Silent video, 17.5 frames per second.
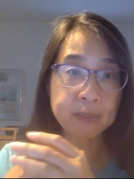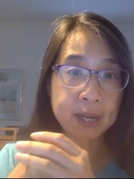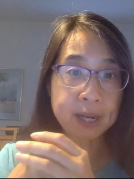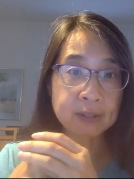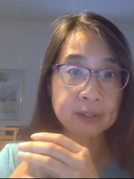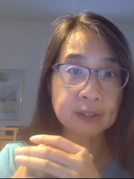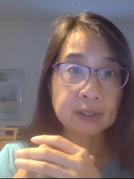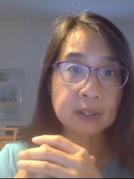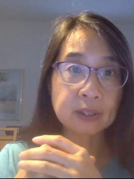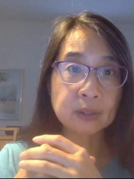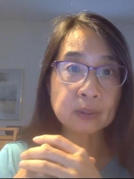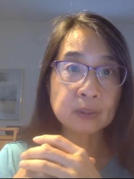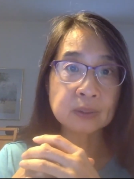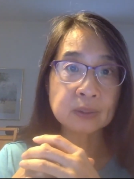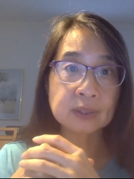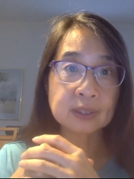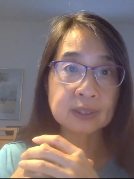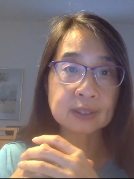about in the
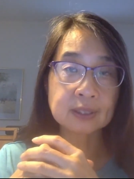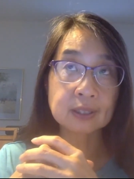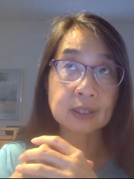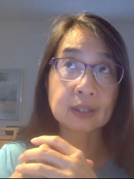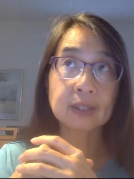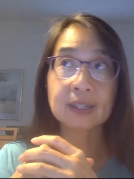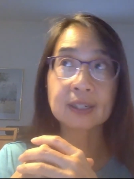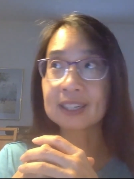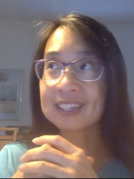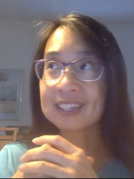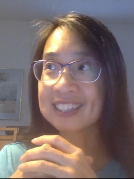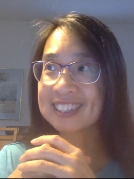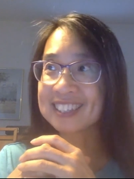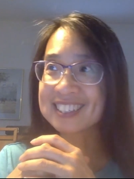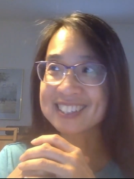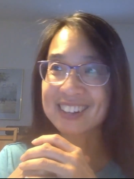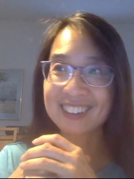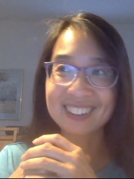news is
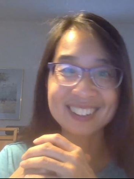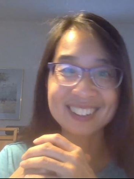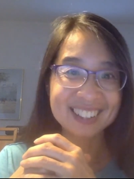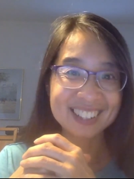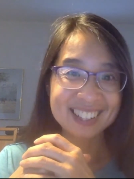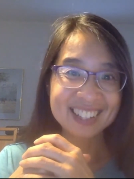this whole